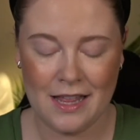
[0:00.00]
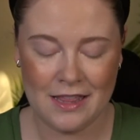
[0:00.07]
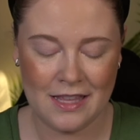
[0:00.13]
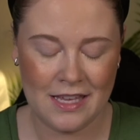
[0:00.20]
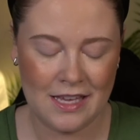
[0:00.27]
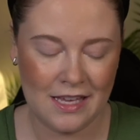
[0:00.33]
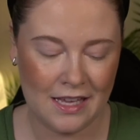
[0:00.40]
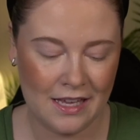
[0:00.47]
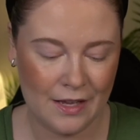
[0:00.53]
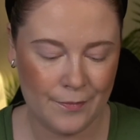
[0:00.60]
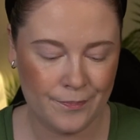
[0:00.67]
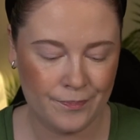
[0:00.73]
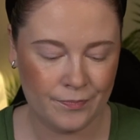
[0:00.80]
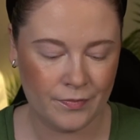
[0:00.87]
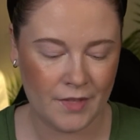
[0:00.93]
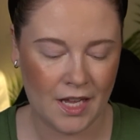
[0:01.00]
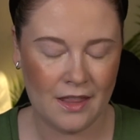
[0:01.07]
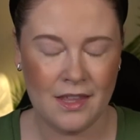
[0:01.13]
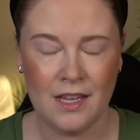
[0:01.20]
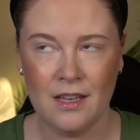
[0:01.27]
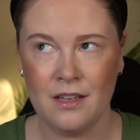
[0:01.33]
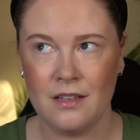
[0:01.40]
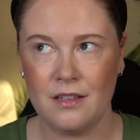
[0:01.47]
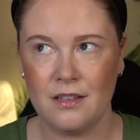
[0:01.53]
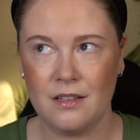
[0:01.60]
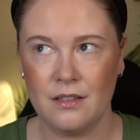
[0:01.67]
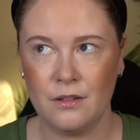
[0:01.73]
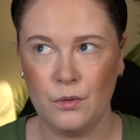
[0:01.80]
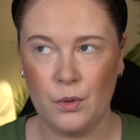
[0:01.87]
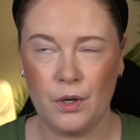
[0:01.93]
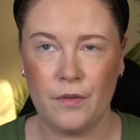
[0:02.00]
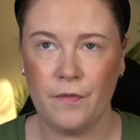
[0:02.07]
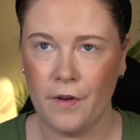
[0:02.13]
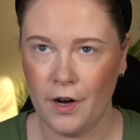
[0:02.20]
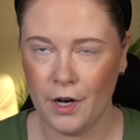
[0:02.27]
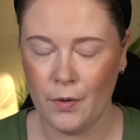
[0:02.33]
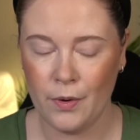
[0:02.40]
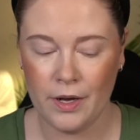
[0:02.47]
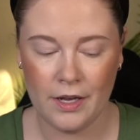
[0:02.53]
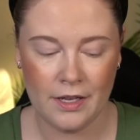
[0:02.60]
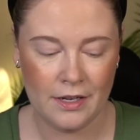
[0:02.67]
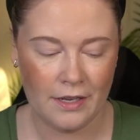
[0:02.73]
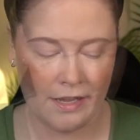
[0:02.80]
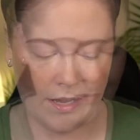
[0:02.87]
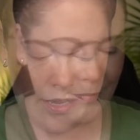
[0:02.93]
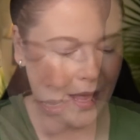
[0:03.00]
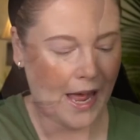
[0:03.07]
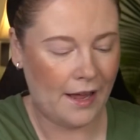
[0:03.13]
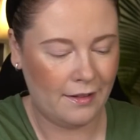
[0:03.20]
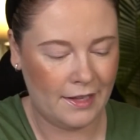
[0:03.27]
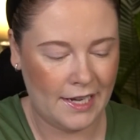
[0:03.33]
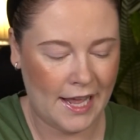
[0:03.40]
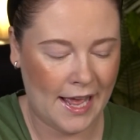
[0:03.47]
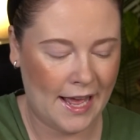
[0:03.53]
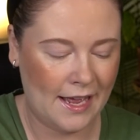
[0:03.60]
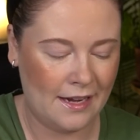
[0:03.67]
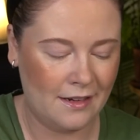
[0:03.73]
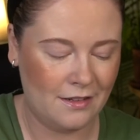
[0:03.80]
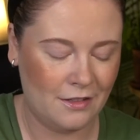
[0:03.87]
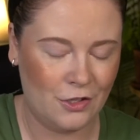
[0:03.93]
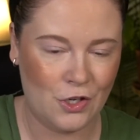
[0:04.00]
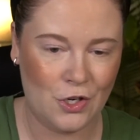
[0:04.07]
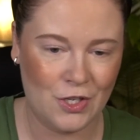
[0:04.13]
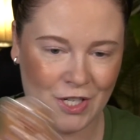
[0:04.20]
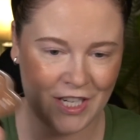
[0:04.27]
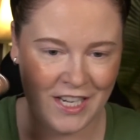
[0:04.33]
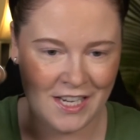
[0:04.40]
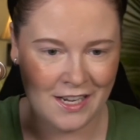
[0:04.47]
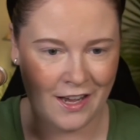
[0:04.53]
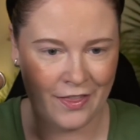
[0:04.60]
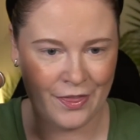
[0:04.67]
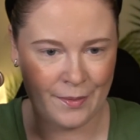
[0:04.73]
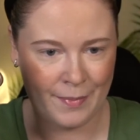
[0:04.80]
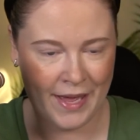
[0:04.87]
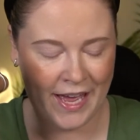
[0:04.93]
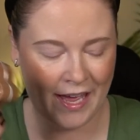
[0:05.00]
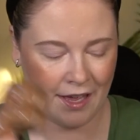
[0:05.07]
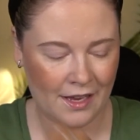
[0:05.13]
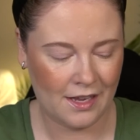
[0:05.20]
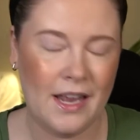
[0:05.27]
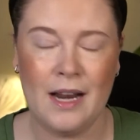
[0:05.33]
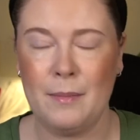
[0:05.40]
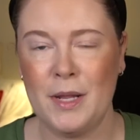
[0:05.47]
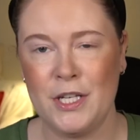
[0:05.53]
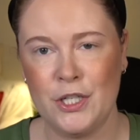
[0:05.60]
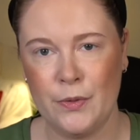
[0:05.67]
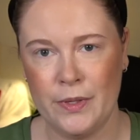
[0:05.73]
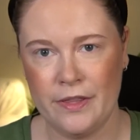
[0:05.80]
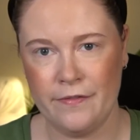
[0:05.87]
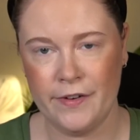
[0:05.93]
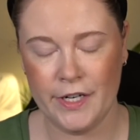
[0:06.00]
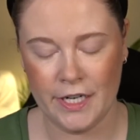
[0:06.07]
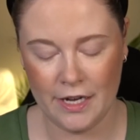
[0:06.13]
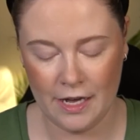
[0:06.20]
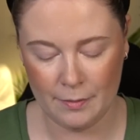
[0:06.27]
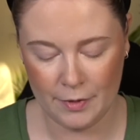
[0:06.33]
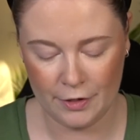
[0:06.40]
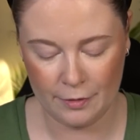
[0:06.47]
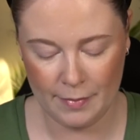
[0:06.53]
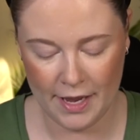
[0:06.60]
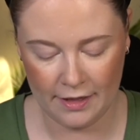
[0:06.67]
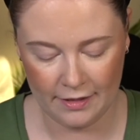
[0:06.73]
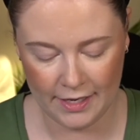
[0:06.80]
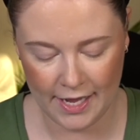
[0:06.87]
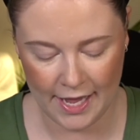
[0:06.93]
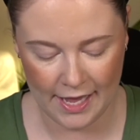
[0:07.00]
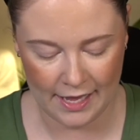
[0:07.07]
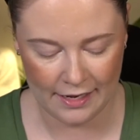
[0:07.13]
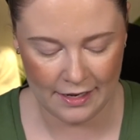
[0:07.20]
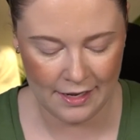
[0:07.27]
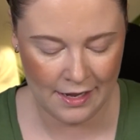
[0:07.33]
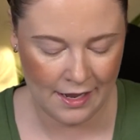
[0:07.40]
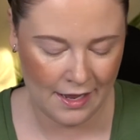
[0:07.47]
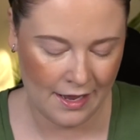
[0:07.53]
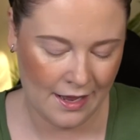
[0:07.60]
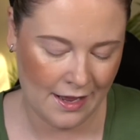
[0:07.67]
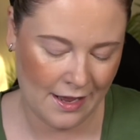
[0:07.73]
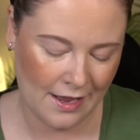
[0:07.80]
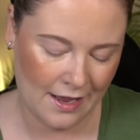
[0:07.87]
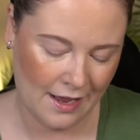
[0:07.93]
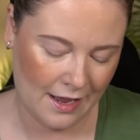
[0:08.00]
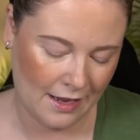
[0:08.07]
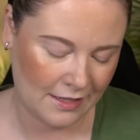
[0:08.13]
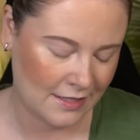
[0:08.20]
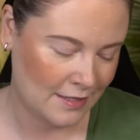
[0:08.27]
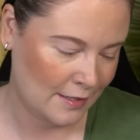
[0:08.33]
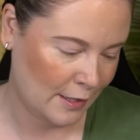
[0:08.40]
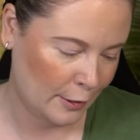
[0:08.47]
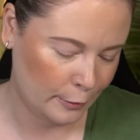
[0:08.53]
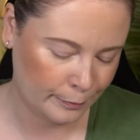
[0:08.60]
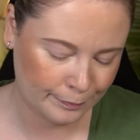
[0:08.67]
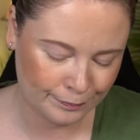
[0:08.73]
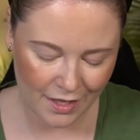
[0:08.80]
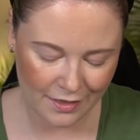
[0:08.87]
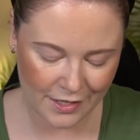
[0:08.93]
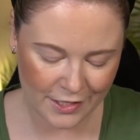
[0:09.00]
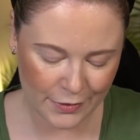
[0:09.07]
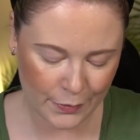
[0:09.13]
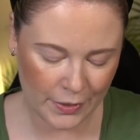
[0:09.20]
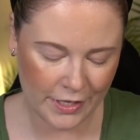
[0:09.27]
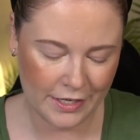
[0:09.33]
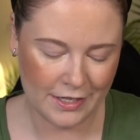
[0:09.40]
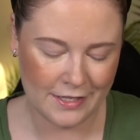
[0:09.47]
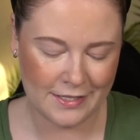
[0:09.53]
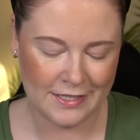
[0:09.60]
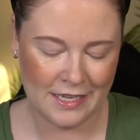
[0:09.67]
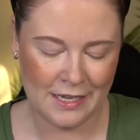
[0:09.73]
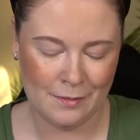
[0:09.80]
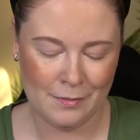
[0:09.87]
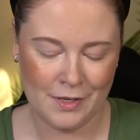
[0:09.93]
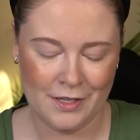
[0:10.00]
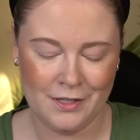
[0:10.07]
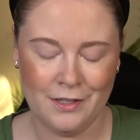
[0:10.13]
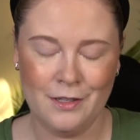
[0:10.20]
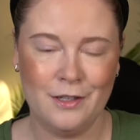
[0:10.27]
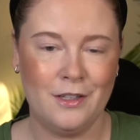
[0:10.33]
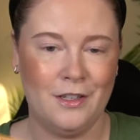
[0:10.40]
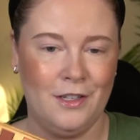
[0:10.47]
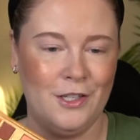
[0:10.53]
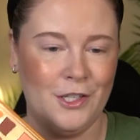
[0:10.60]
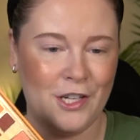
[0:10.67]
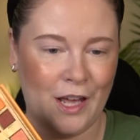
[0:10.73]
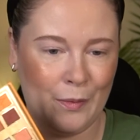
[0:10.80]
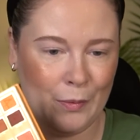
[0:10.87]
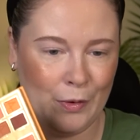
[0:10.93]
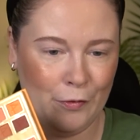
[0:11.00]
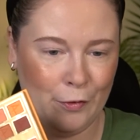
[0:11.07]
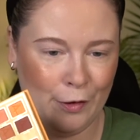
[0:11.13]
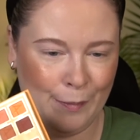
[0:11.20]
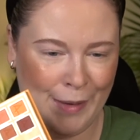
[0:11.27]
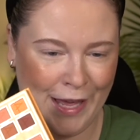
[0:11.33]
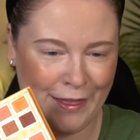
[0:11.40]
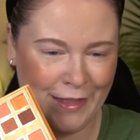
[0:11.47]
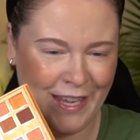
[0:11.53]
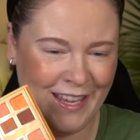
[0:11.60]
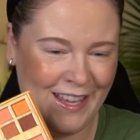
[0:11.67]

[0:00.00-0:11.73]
the, I think Lord Farquaad palette had Gingy on the back, and I'm not sure what the Fairy Godmother palette had. Uh, so this one, same general format.